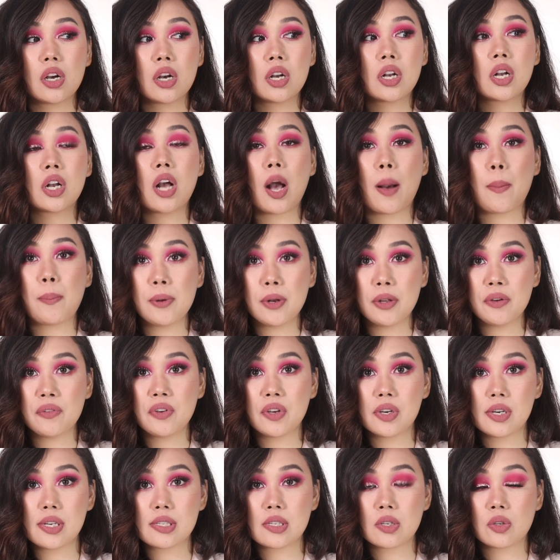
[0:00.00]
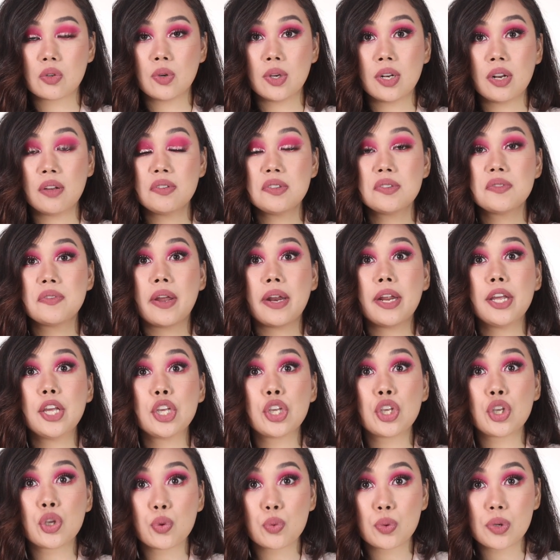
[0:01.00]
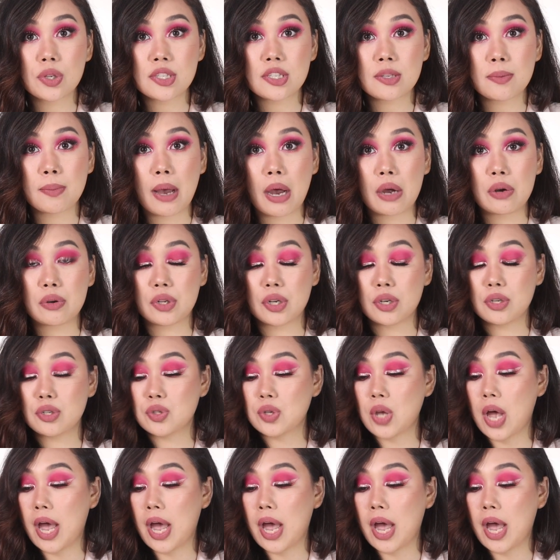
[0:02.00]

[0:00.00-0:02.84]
a couple of years ago, and I was very curious about it.